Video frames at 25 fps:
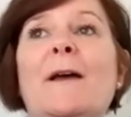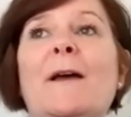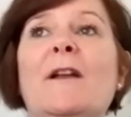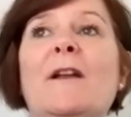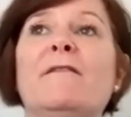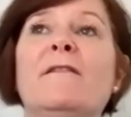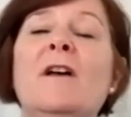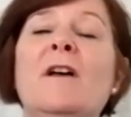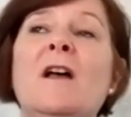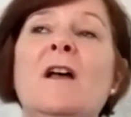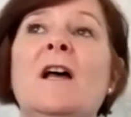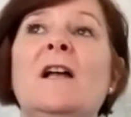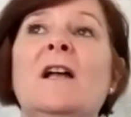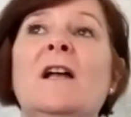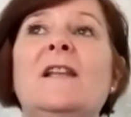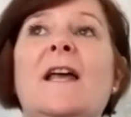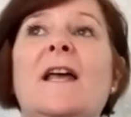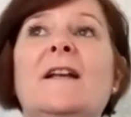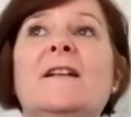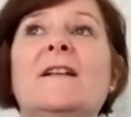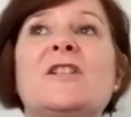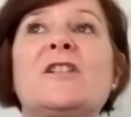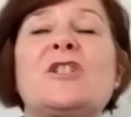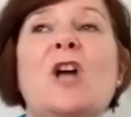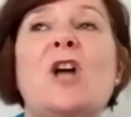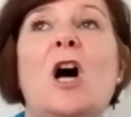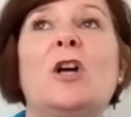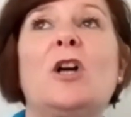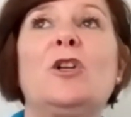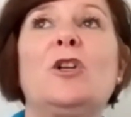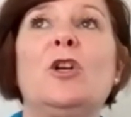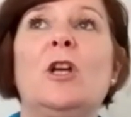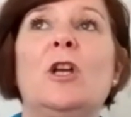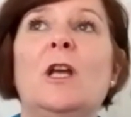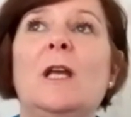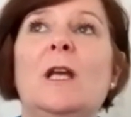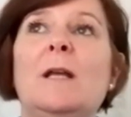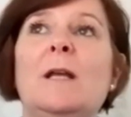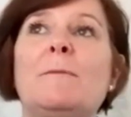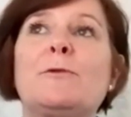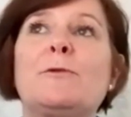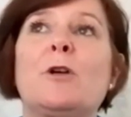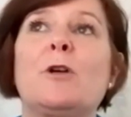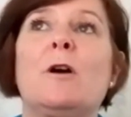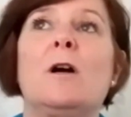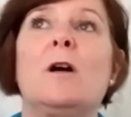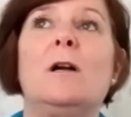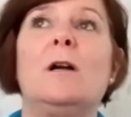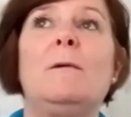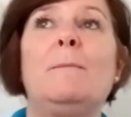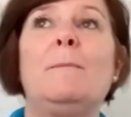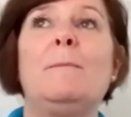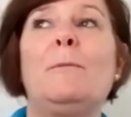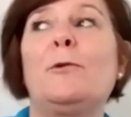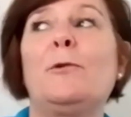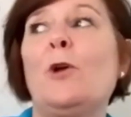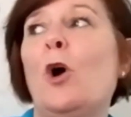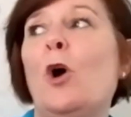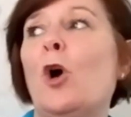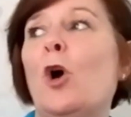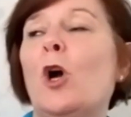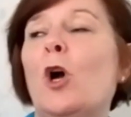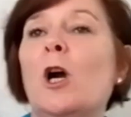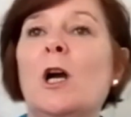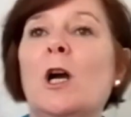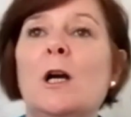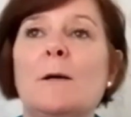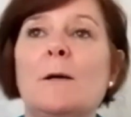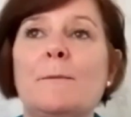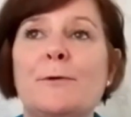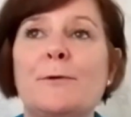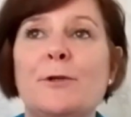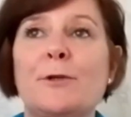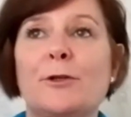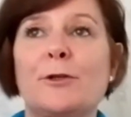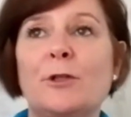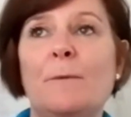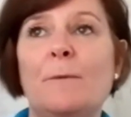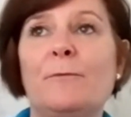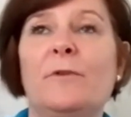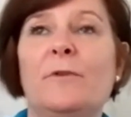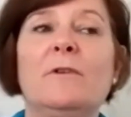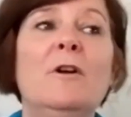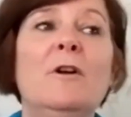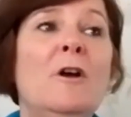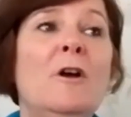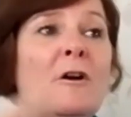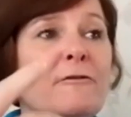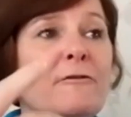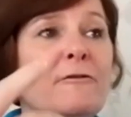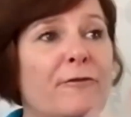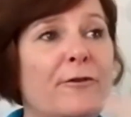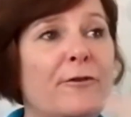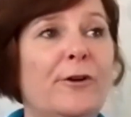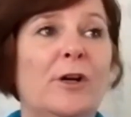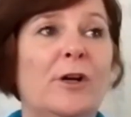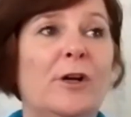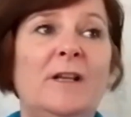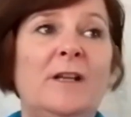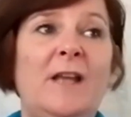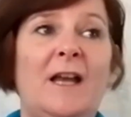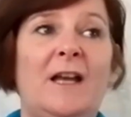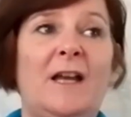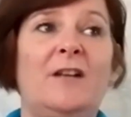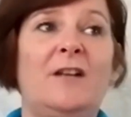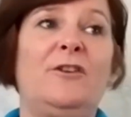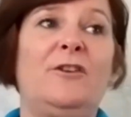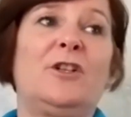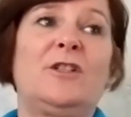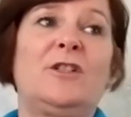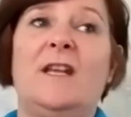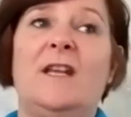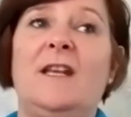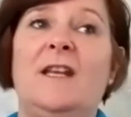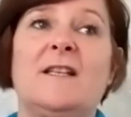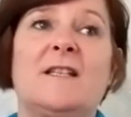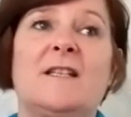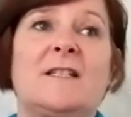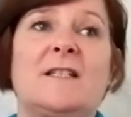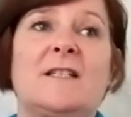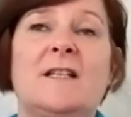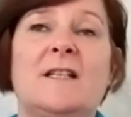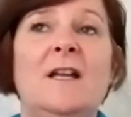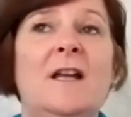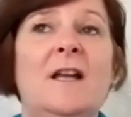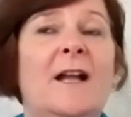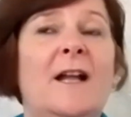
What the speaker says: of like stock cubes or herbs or something for your kick and your taste.